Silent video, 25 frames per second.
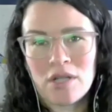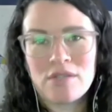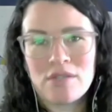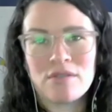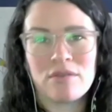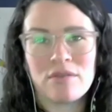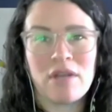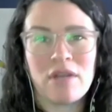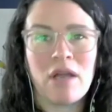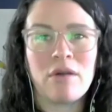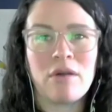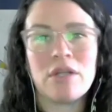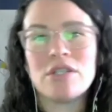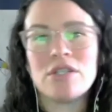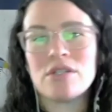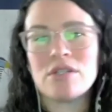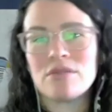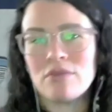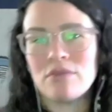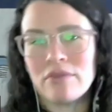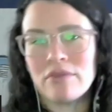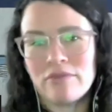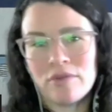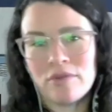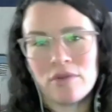So now I just
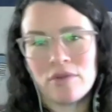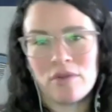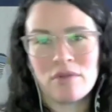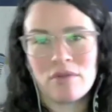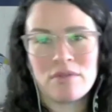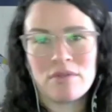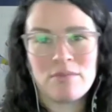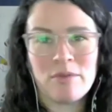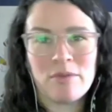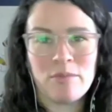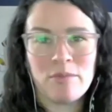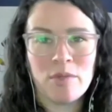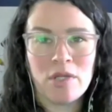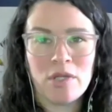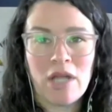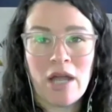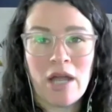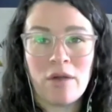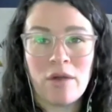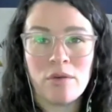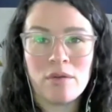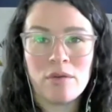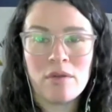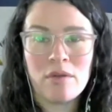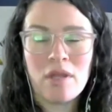refer those people
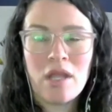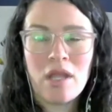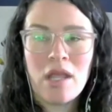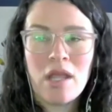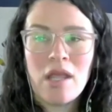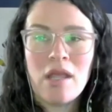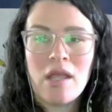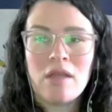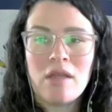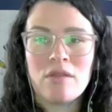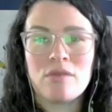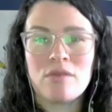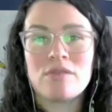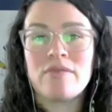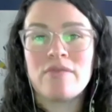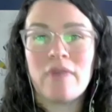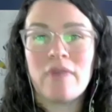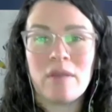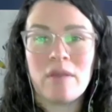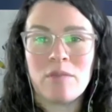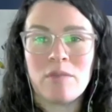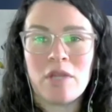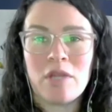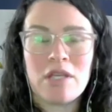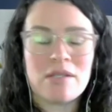out, those
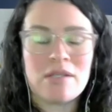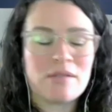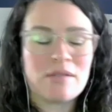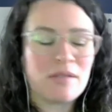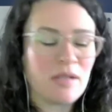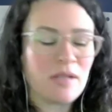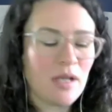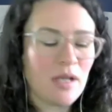families,